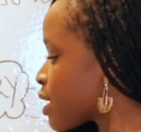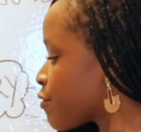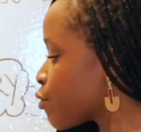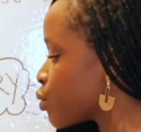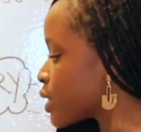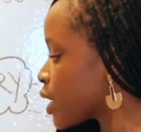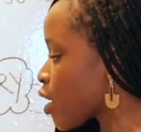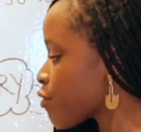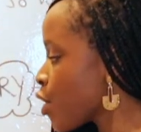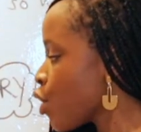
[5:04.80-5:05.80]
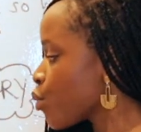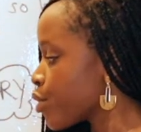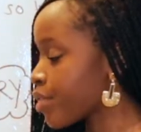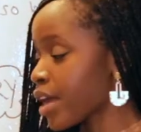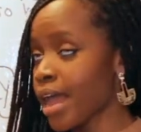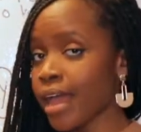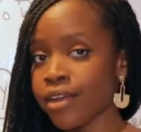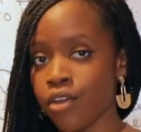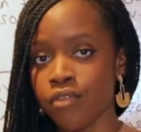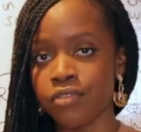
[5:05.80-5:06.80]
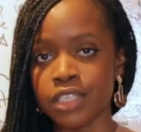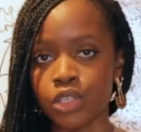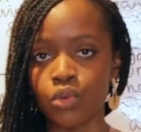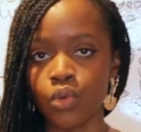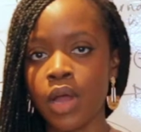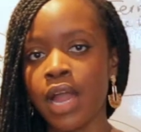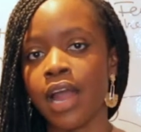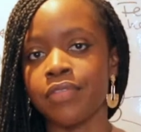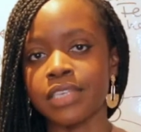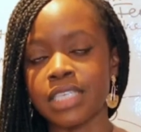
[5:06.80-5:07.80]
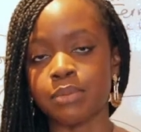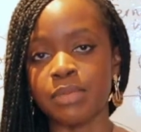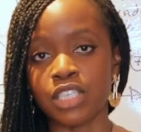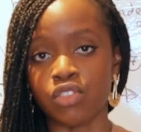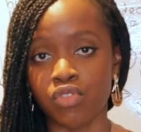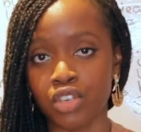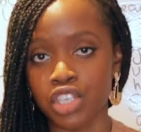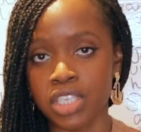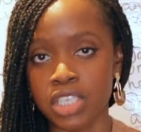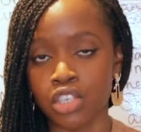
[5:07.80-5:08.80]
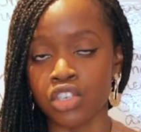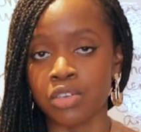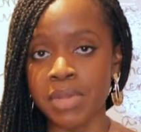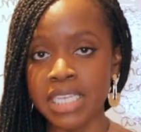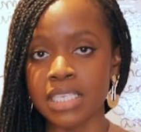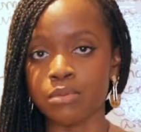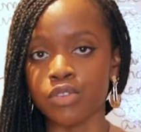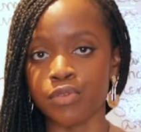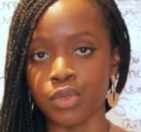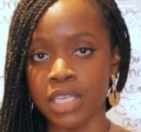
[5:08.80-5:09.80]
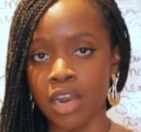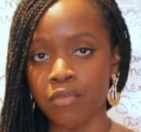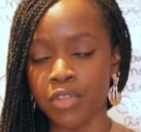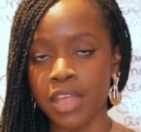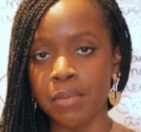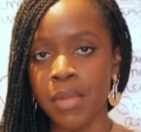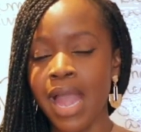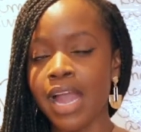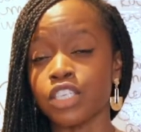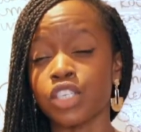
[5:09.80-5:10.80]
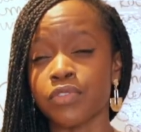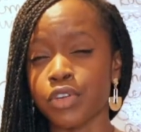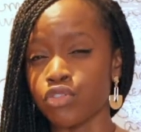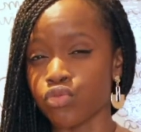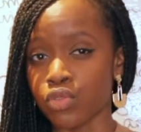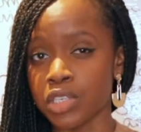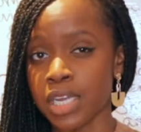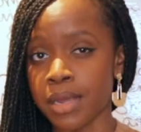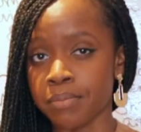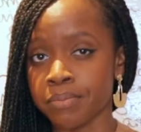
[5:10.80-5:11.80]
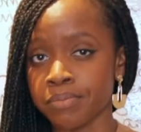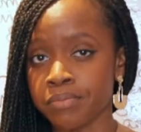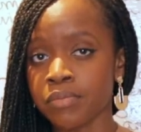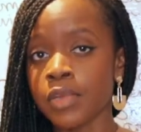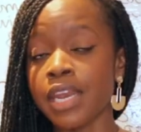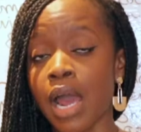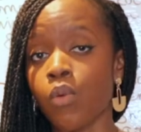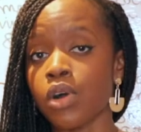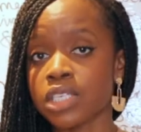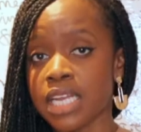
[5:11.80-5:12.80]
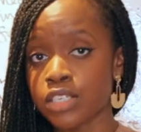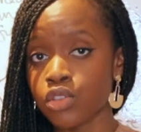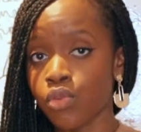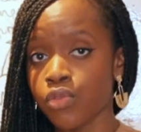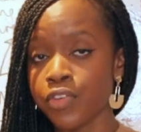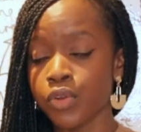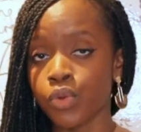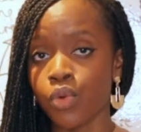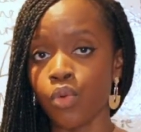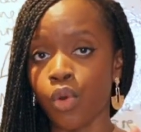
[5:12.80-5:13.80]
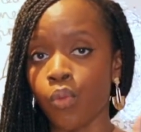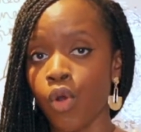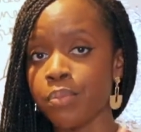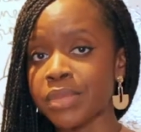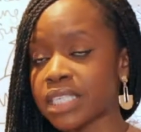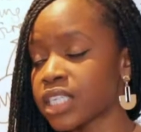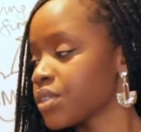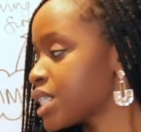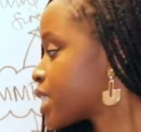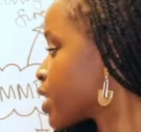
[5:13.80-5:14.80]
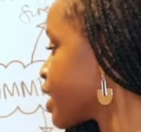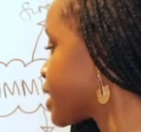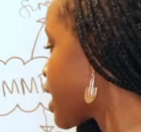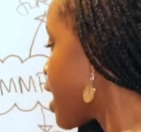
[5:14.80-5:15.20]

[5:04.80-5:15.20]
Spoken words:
and falls in love with the head of this hall, and this is Mr. Rochester. So she meets him, she falls in love with him, and she's very drawn to him. Now, whilst at Thornfield Hall on one mysterious night,